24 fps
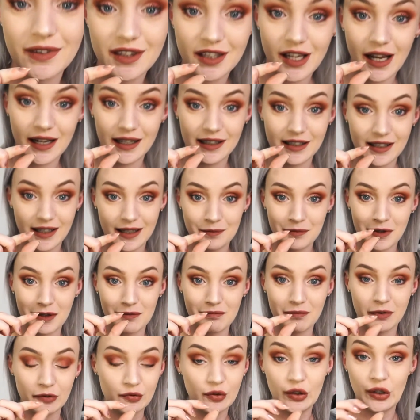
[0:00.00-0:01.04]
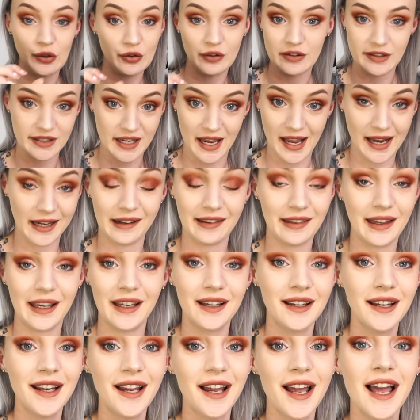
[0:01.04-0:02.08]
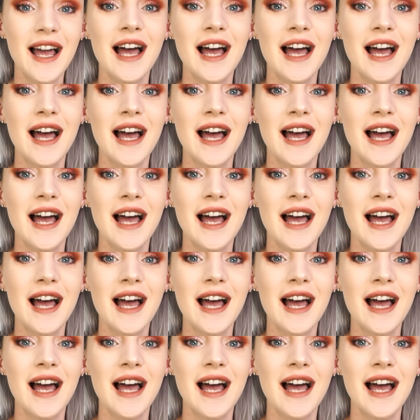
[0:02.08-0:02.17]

Tiny, tiny bit, before you can see anything.